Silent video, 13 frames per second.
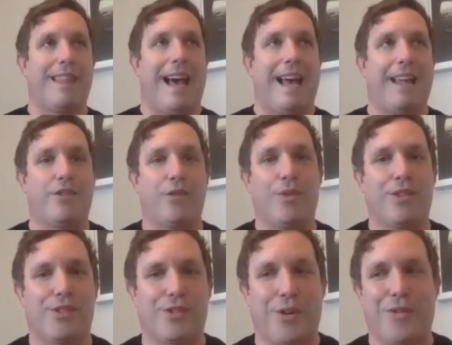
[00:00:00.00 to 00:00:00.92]
that to the
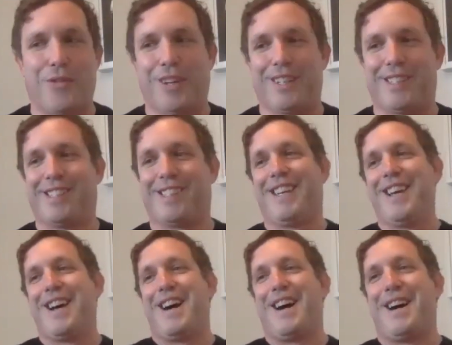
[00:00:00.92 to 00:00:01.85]
surface,
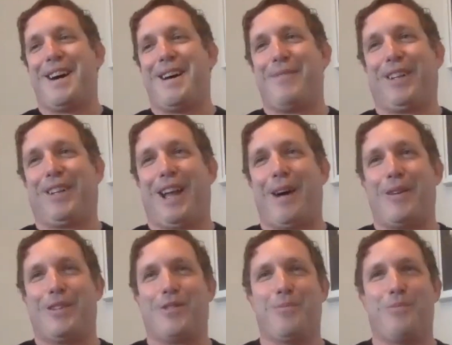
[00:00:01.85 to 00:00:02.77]
um, allow
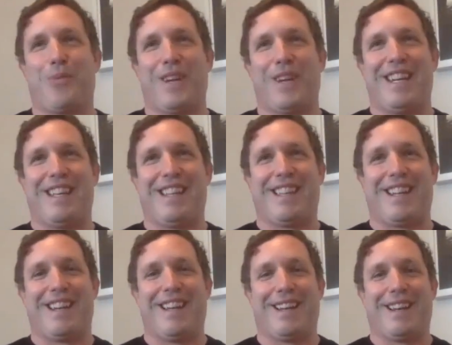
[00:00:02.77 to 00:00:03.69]
it to breathe
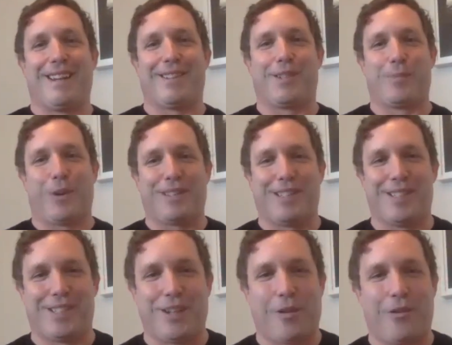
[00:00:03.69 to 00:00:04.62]
and, and express
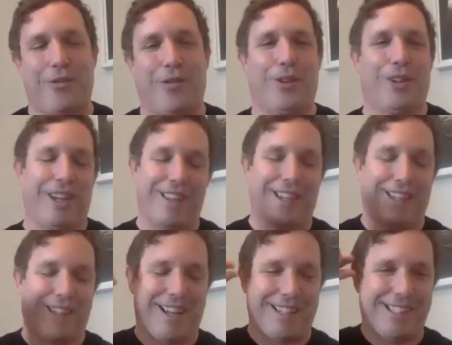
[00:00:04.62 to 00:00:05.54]
itself fully. I
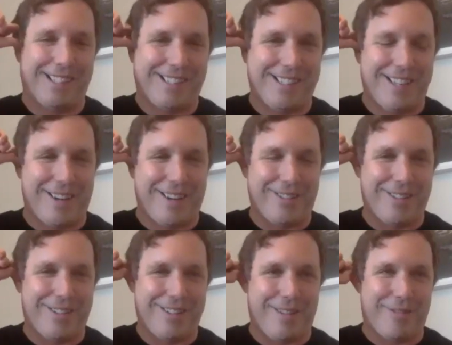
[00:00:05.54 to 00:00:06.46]
think that's, you know,
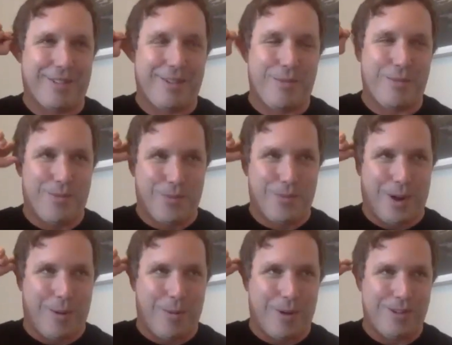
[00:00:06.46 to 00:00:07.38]
definitely
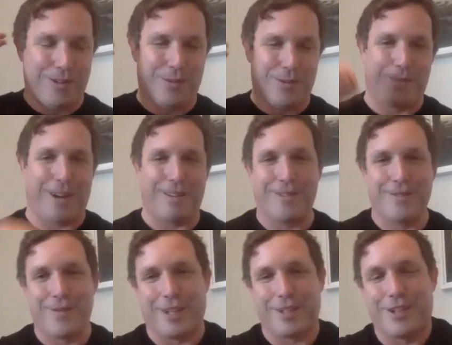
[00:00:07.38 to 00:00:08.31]
what I want to do with my
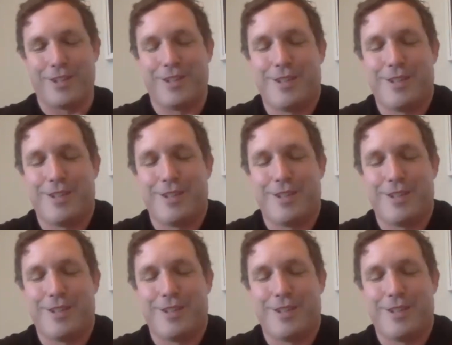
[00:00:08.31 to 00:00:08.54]
fiction.